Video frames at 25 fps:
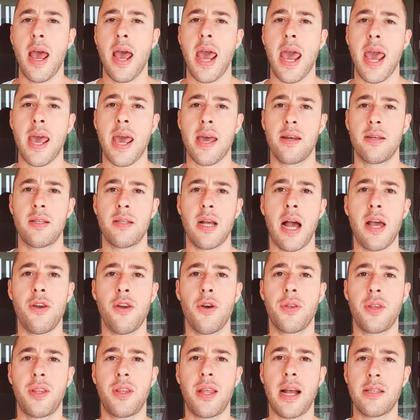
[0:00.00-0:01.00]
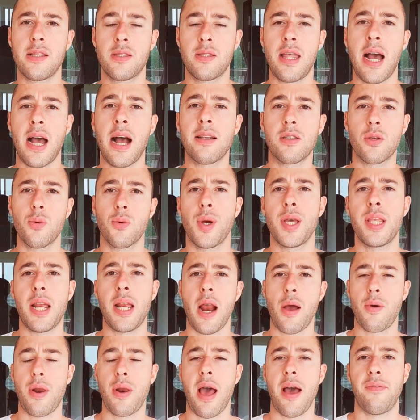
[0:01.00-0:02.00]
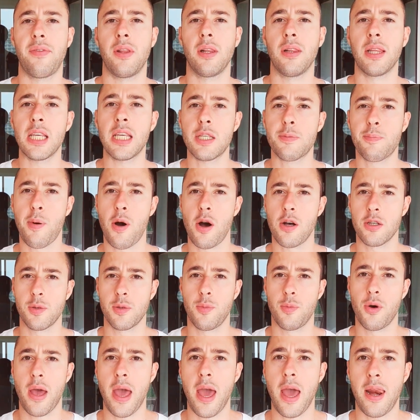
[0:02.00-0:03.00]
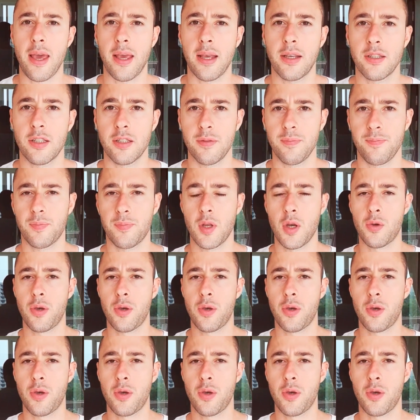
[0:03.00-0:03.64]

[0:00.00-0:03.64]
And I know that, that that's the way that I would have the least possible headaches.